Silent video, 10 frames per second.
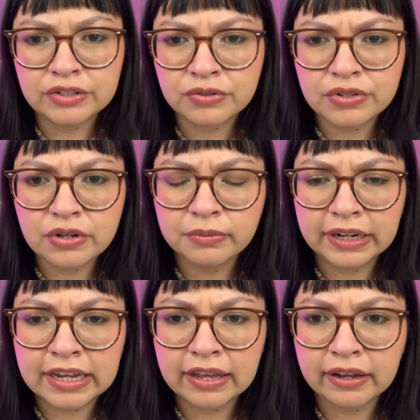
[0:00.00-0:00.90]
so it's
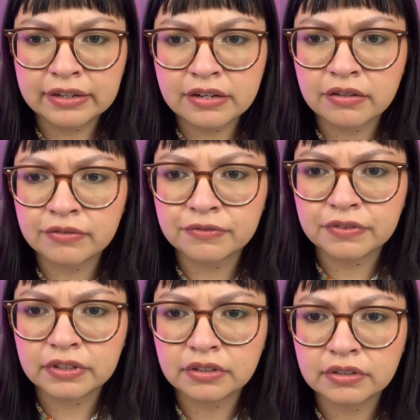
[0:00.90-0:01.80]
already kind of
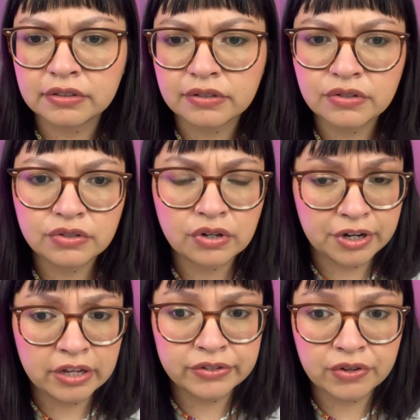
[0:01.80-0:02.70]

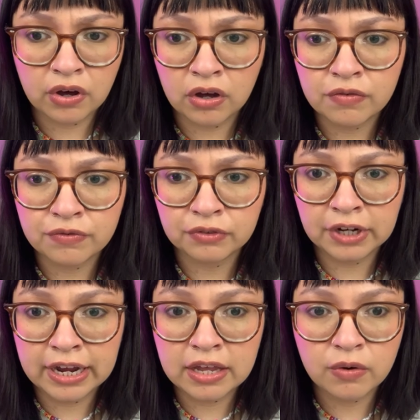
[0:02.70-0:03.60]
starting us off,
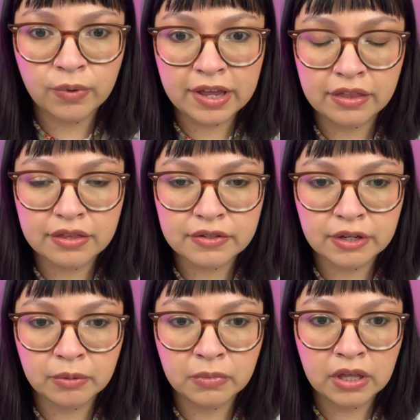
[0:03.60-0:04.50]
right, with
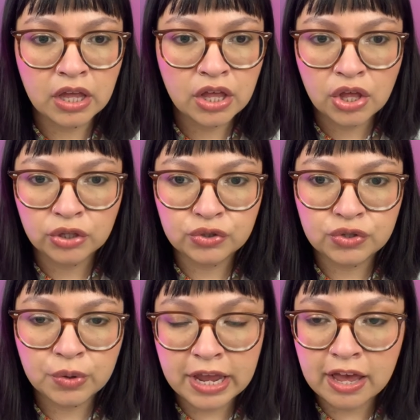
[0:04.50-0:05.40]
some
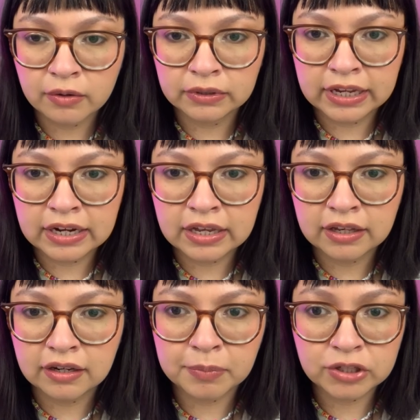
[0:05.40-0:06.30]
zodiac
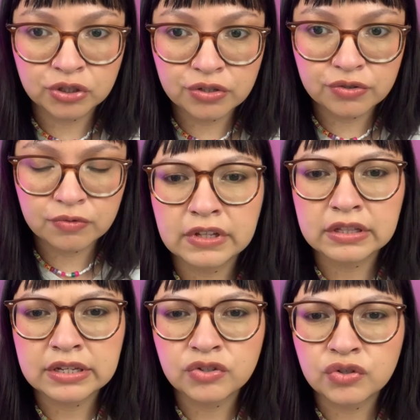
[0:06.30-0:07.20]
related pictures.
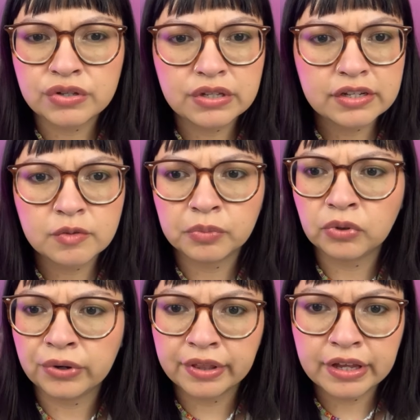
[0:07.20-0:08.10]
Let's just
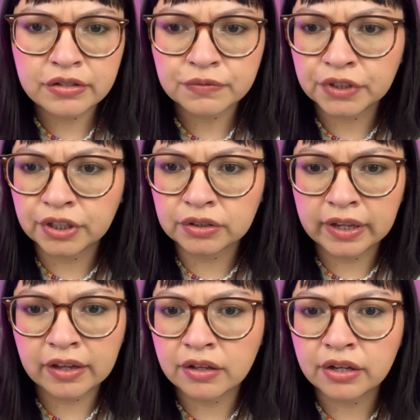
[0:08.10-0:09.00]
explore this for
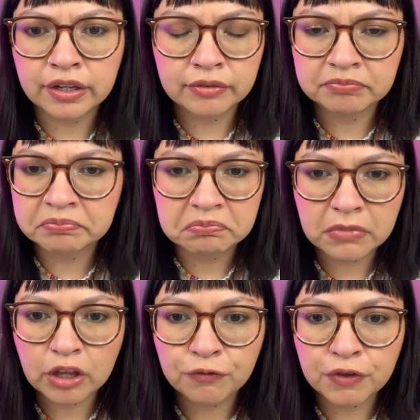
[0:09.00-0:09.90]
like a good
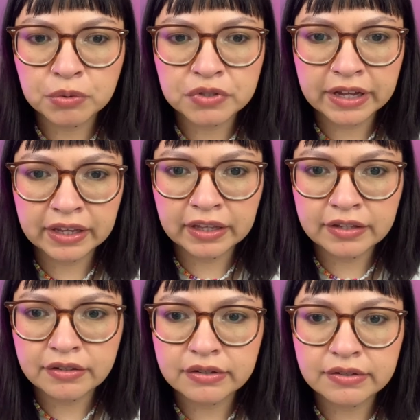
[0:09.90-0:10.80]
few
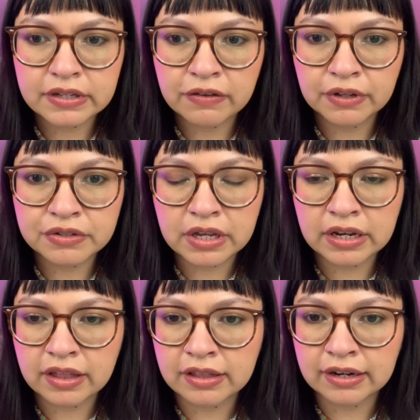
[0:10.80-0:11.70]
seconds and see if there's
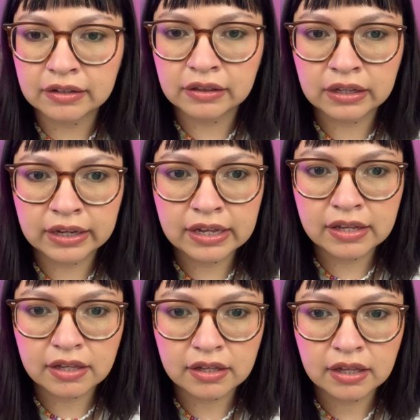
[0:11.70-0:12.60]
anything that I
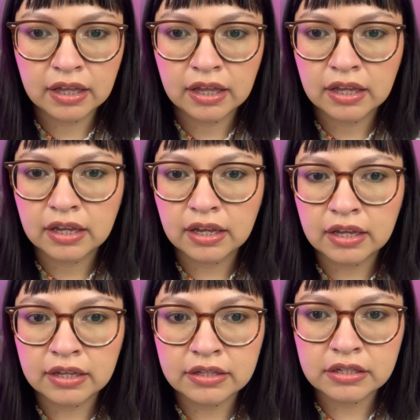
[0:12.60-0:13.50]
like.
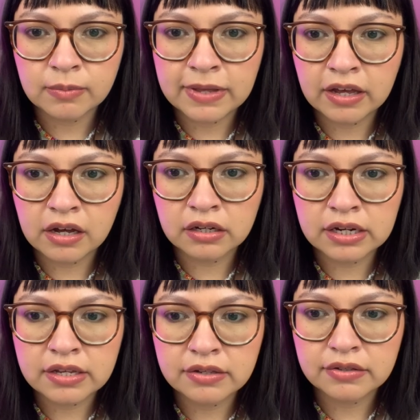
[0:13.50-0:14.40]
And to be
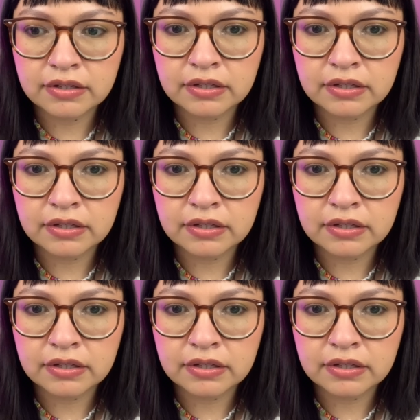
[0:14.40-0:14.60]
honest,